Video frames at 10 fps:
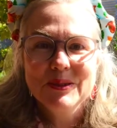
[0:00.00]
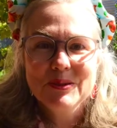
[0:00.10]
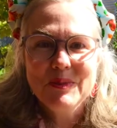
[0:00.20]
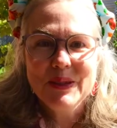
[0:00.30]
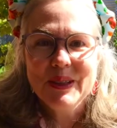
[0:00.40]
Good
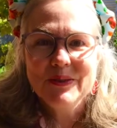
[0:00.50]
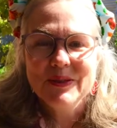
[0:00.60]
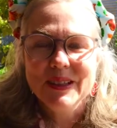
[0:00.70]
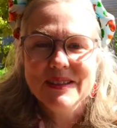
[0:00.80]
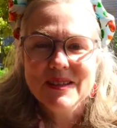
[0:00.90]
morning,
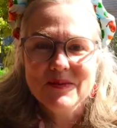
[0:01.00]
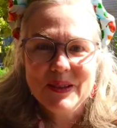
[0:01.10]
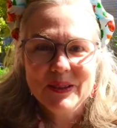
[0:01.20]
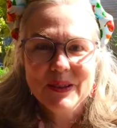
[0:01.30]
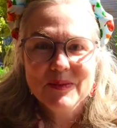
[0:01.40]
friends, and
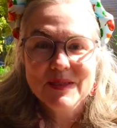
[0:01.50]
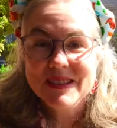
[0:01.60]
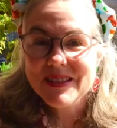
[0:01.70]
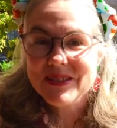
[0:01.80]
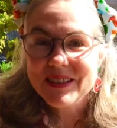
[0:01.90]
welcome to
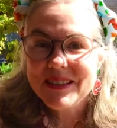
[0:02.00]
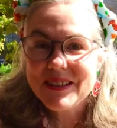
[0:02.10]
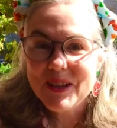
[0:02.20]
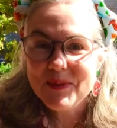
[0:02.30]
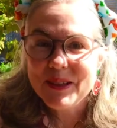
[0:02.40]

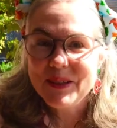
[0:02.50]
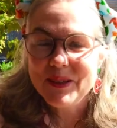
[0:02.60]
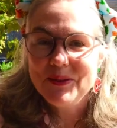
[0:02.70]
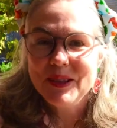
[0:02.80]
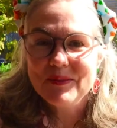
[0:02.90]
Storytime at
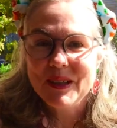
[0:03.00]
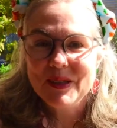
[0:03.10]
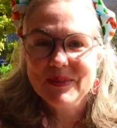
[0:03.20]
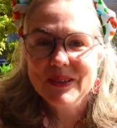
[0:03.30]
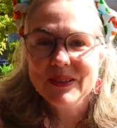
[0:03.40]
Home with
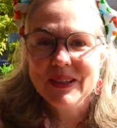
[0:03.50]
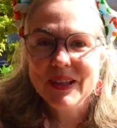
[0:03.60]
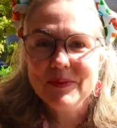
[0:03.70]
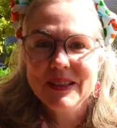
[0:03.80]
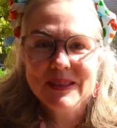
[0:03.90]
Maribyrn on Libraries.